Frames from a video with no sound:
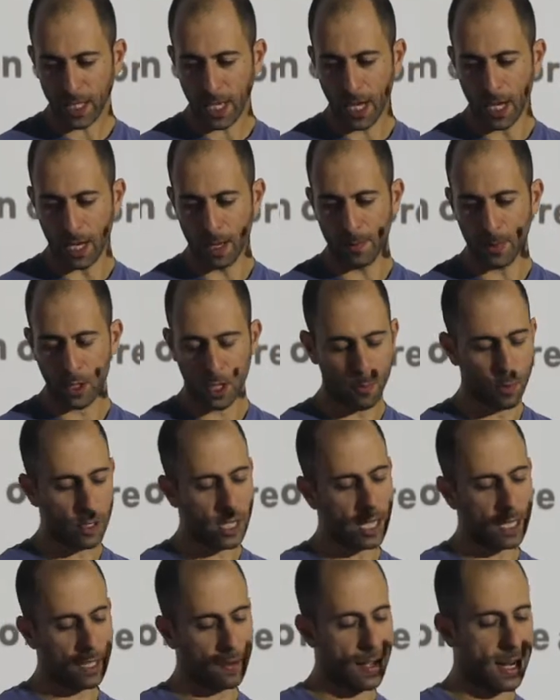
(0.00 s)
So the
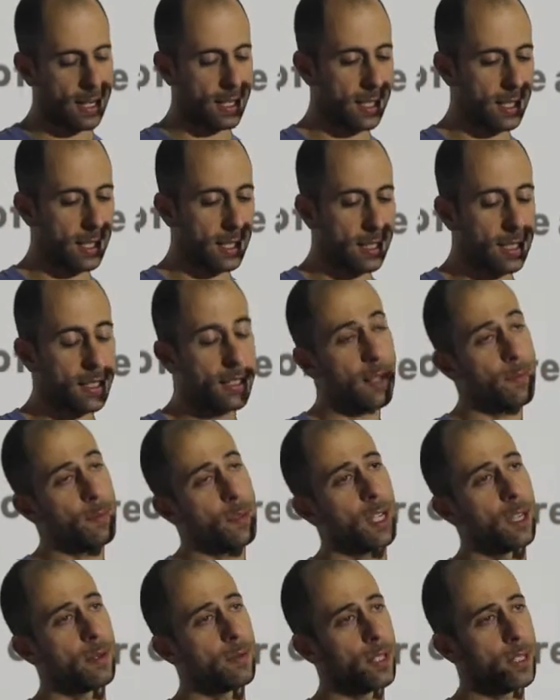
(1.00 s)
predictive analytics is
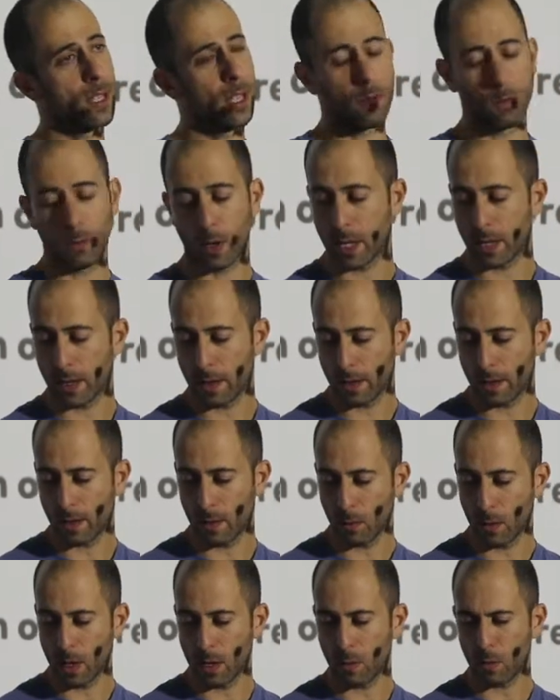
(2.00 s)
sometimes done with
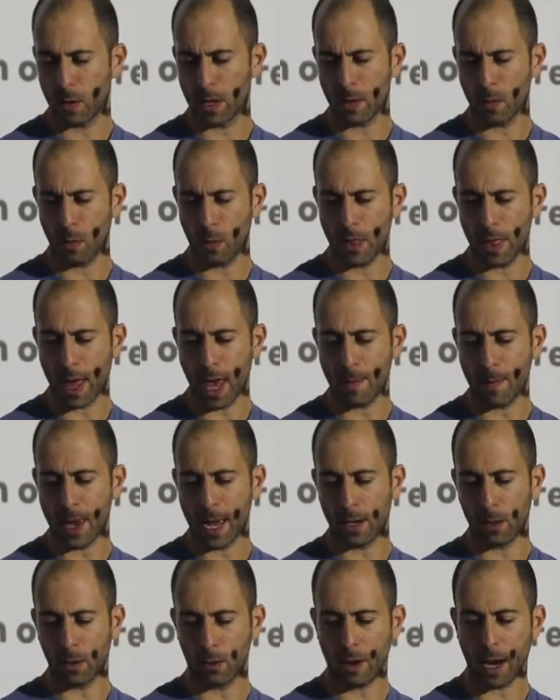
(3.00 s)

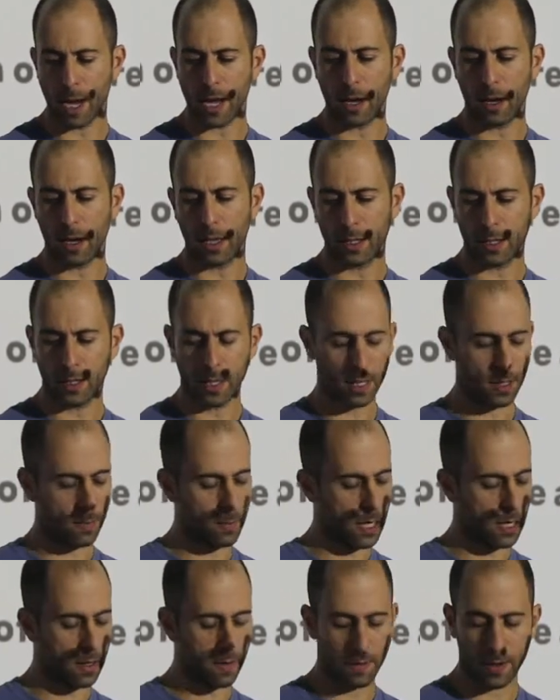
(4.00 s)
ML or AI. So there's a
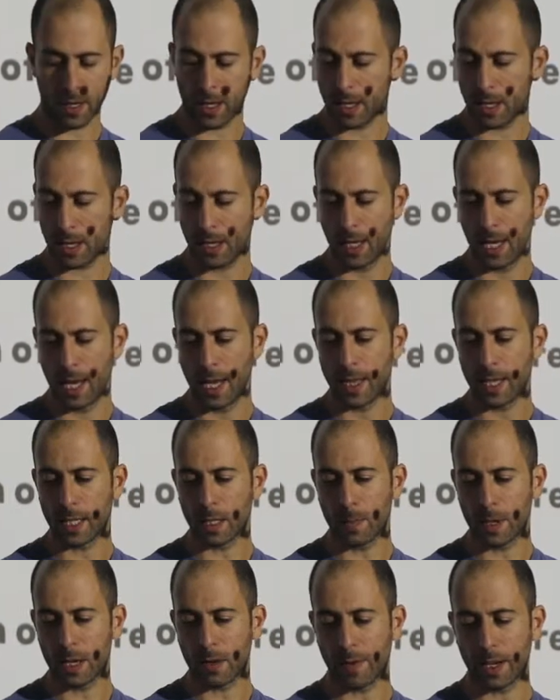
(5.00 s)
bit of
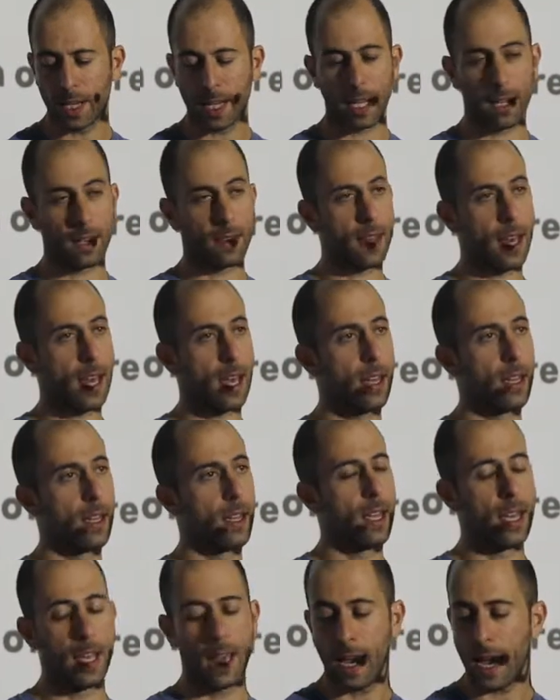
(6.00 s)
a link there.
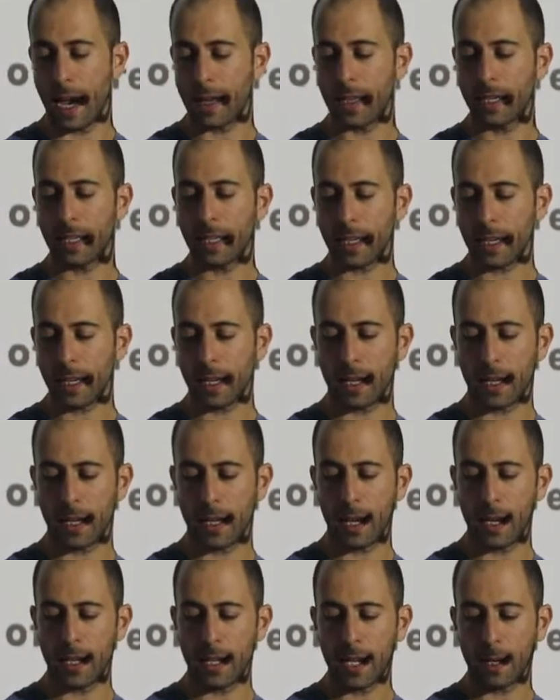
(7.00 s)
And there's
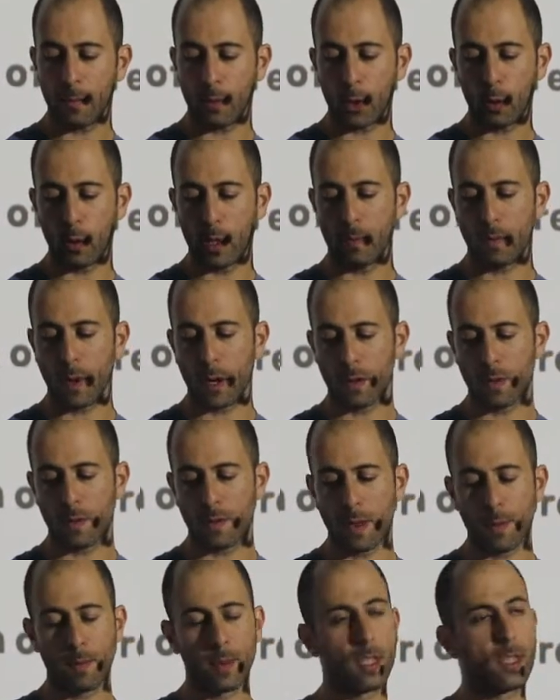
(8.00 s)
a link between both
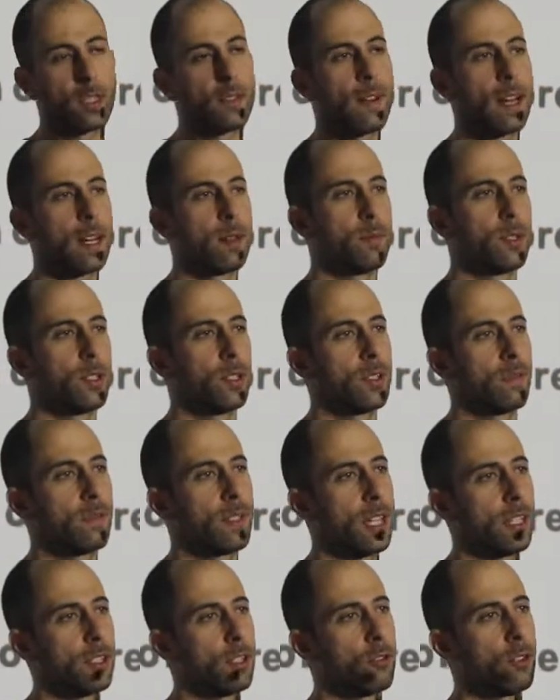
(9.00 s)
of them and the development of
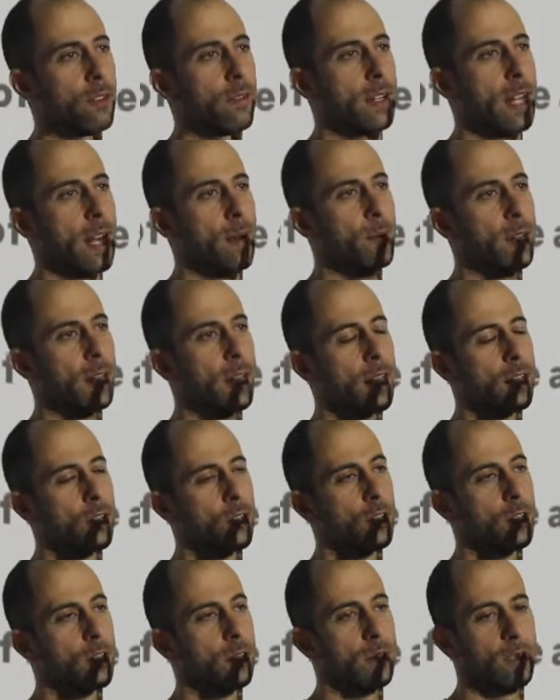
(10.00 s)
data-driven
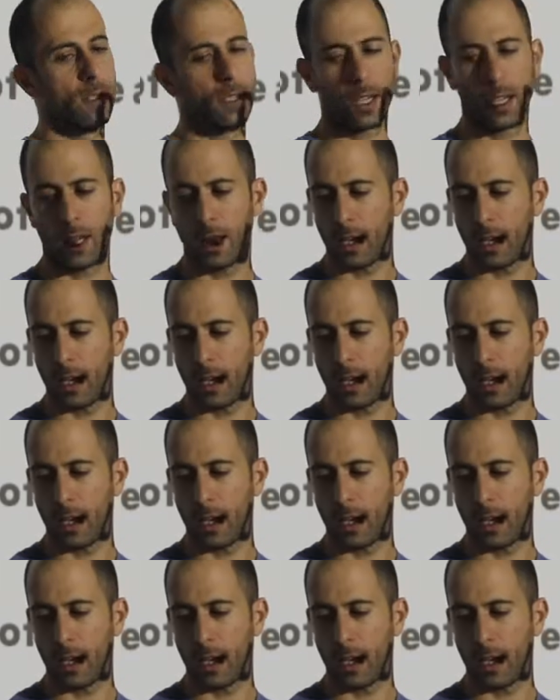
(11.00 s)
applications.